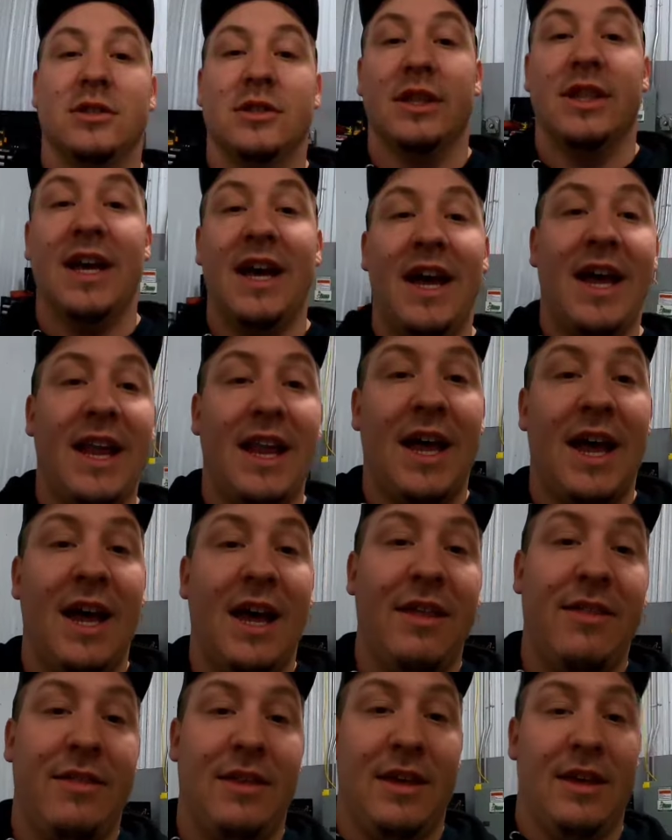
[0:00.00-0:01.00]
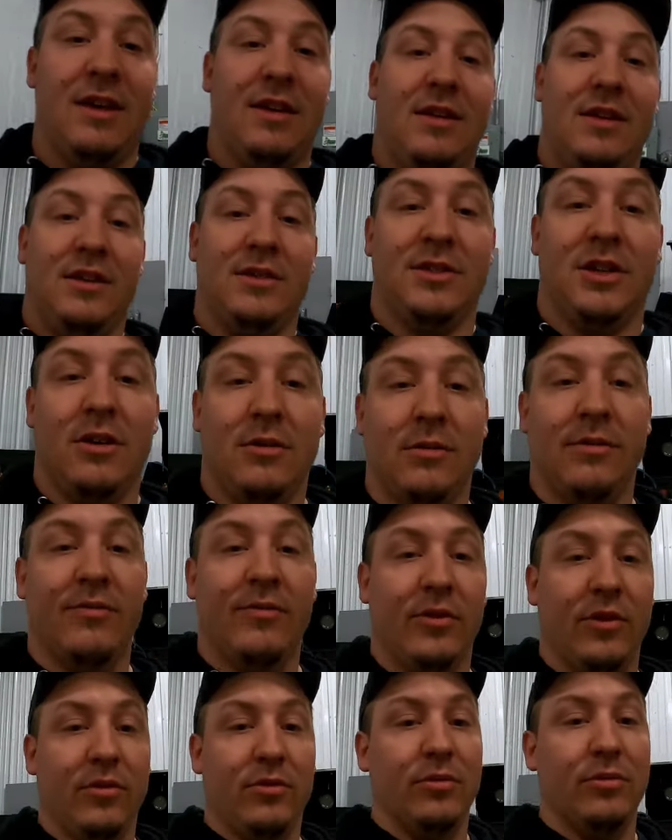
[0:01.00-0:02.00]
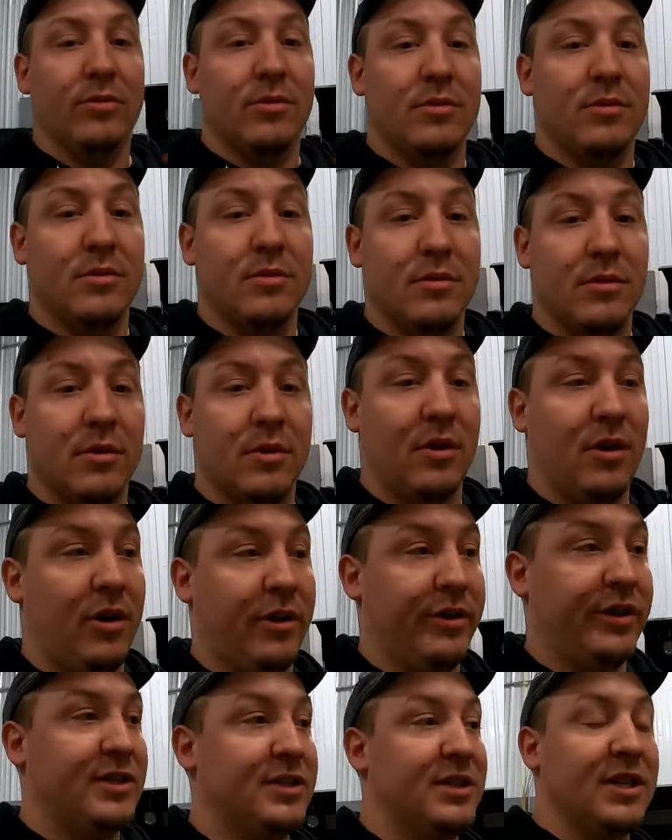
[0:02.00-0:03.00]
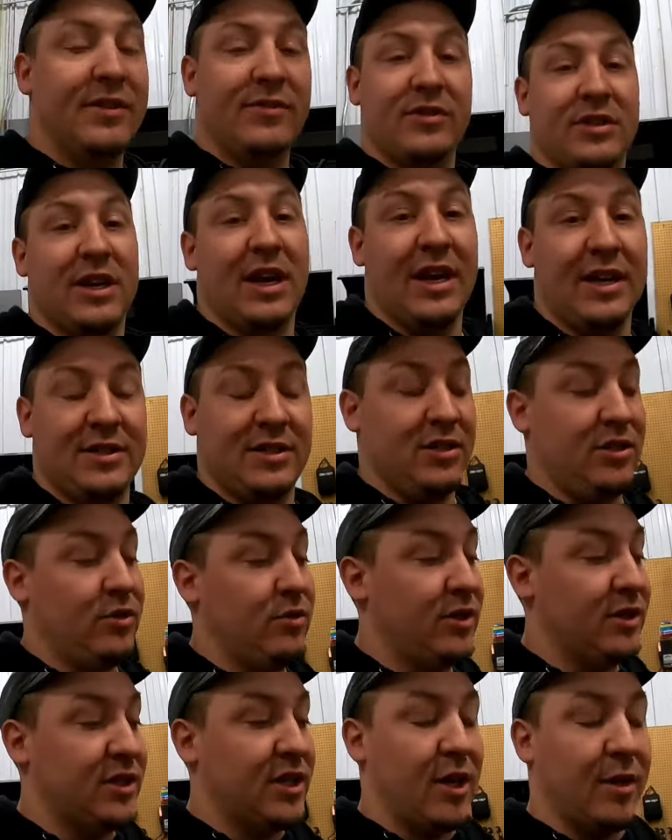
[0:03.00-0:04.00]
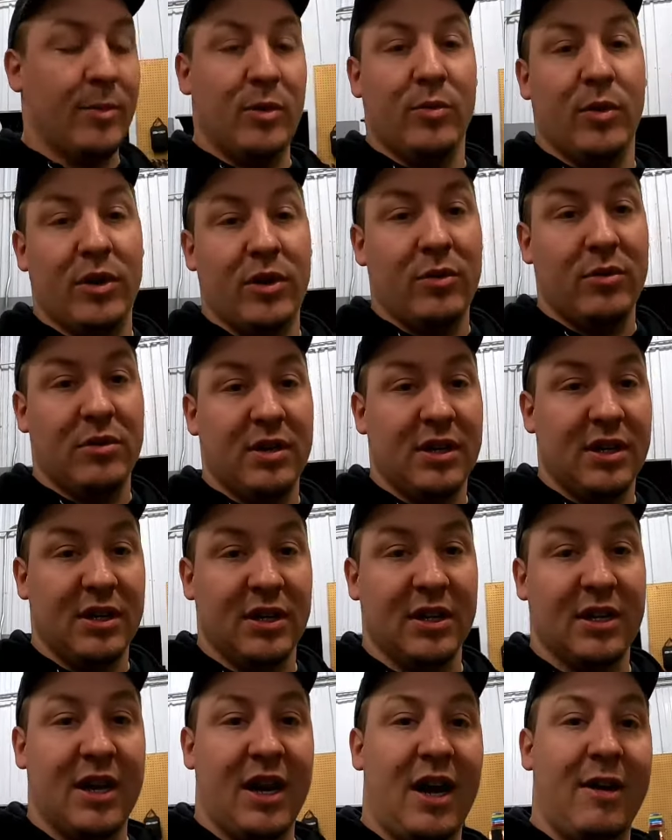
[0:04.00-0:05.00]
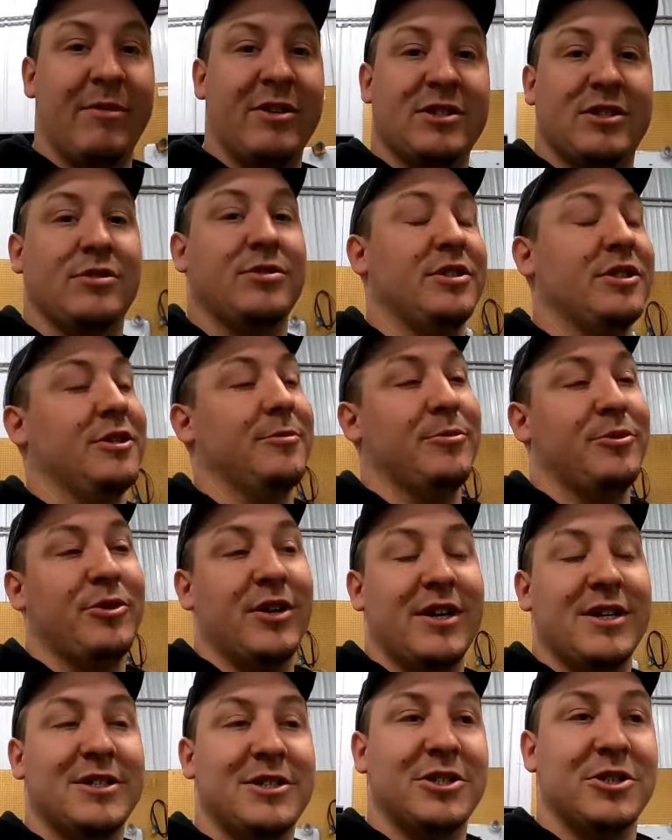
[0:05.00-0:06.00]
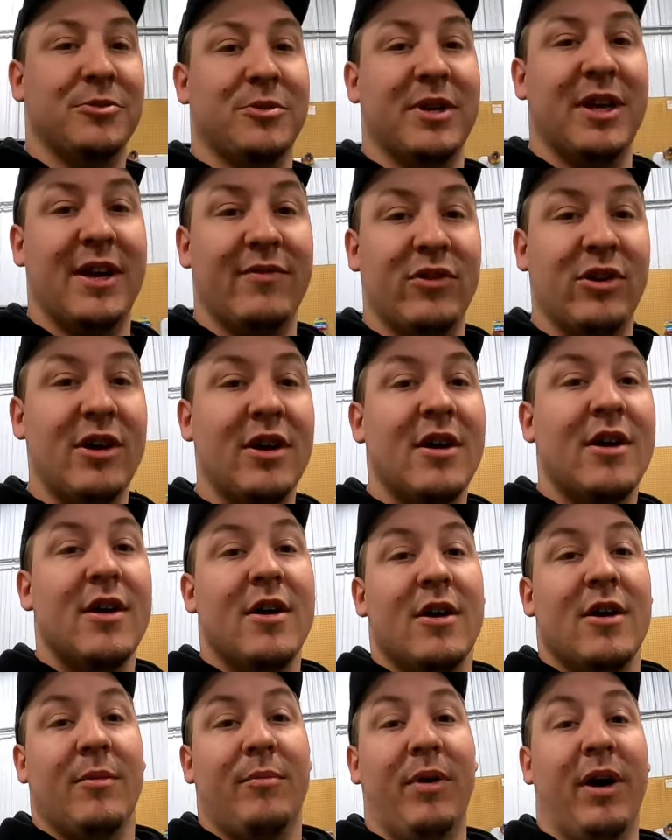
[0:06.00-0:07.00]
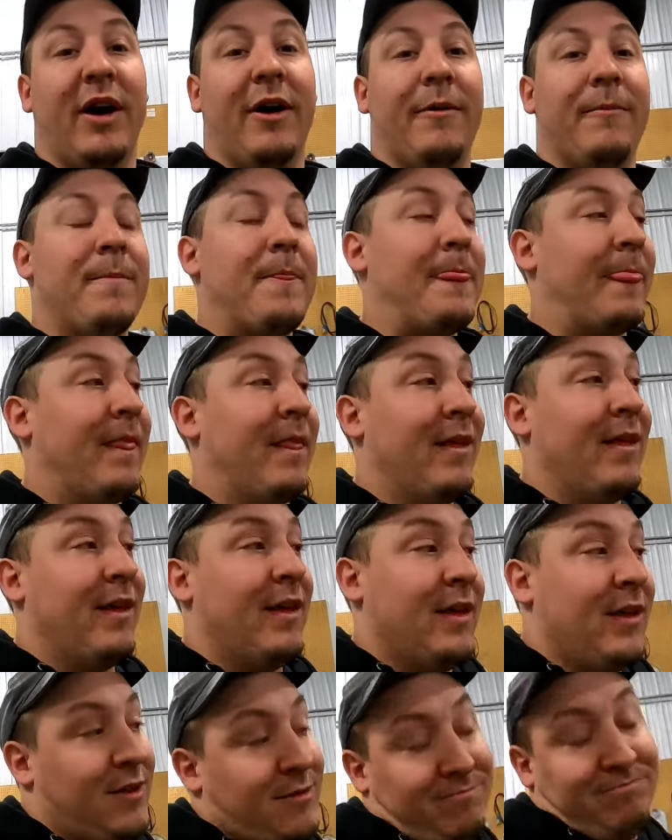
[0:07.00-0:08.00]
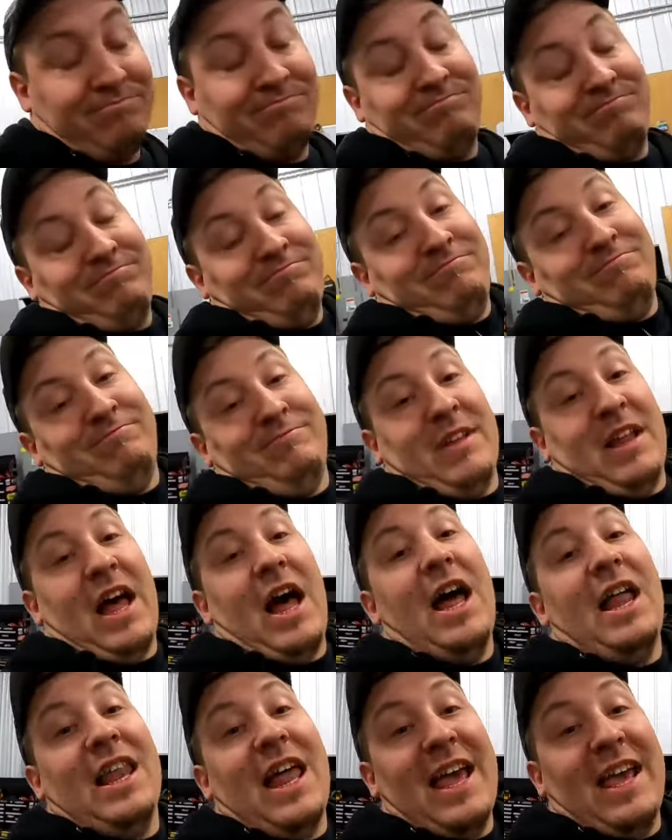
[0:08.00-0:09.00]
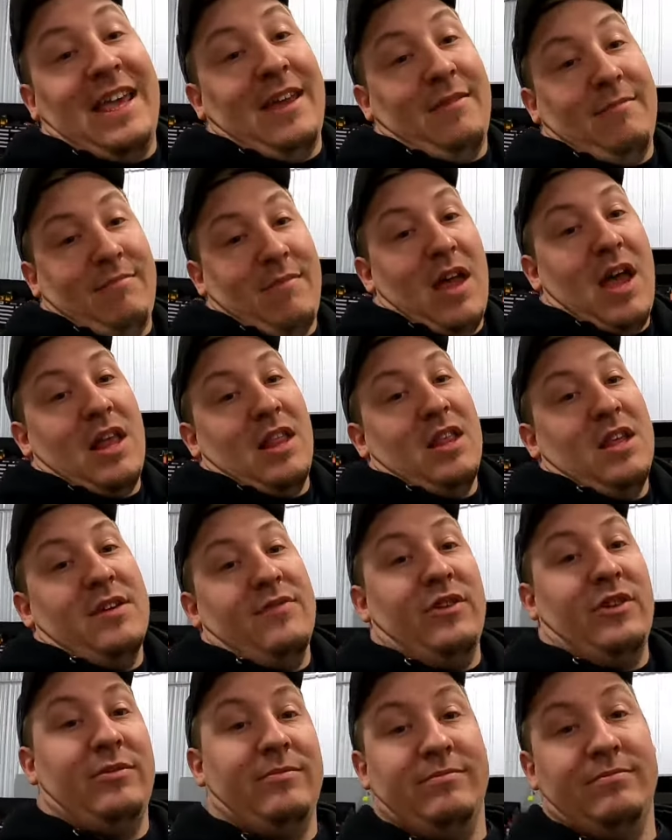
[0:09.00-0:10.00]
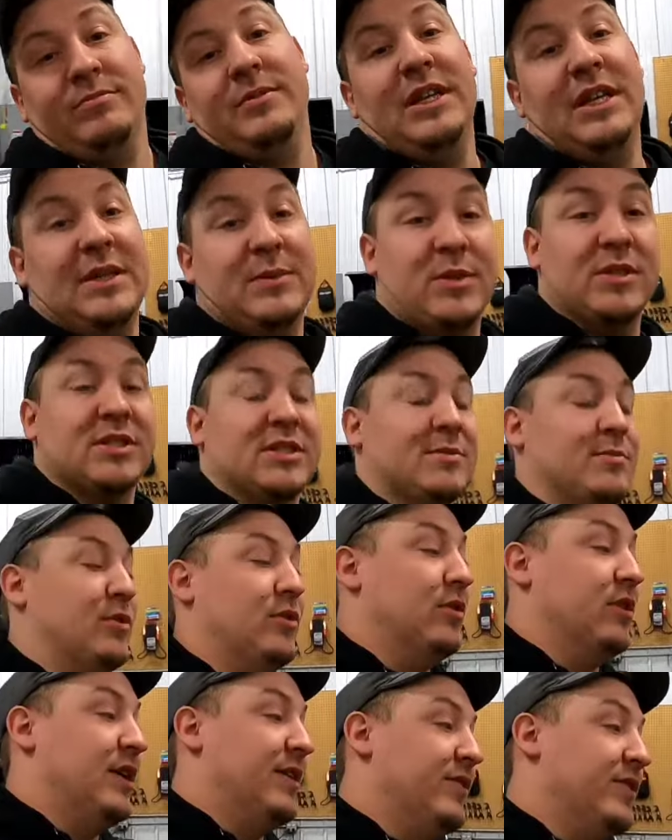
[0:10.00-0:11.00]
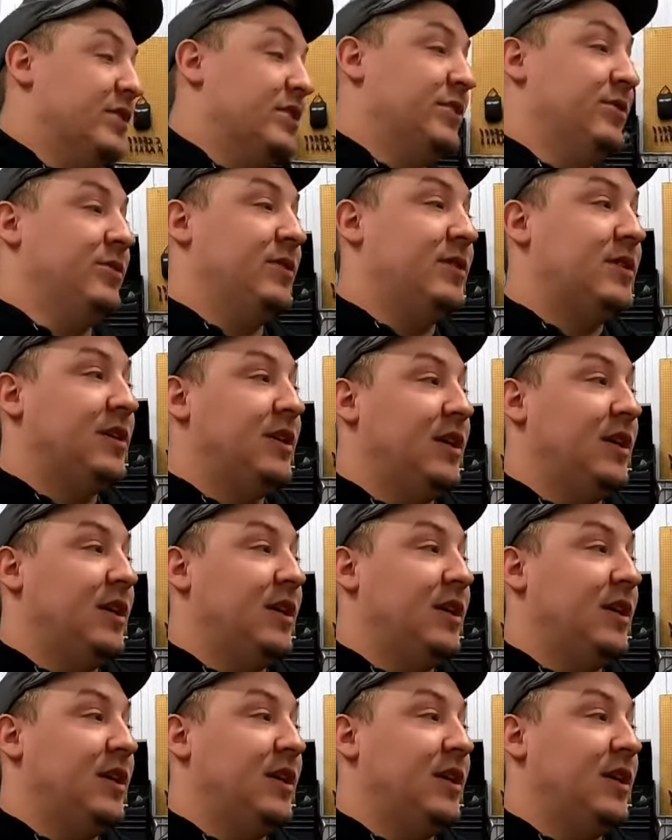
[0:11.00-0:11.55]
So that, I think, is our review on these lifts, guys. And you can tell me what you think in the comments. You think I'm crazy or whatever, but I like it. I love it, and I want some more of it too.